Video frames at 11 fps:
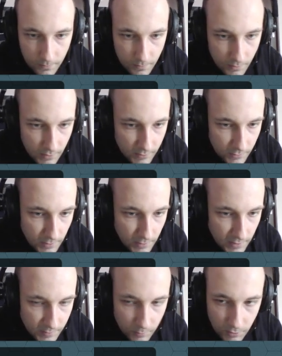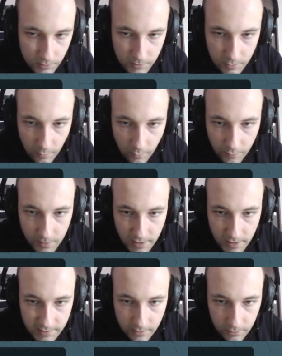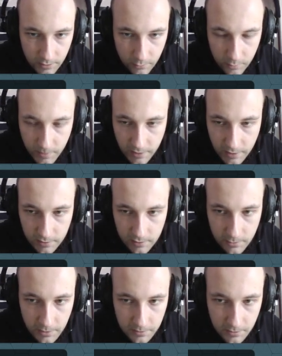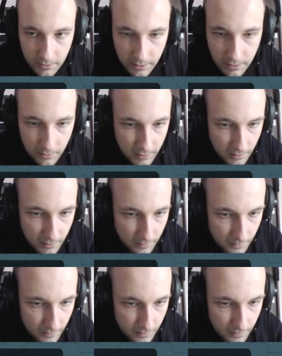Okay, so that's what. So from Nassau there would be another one. Okay.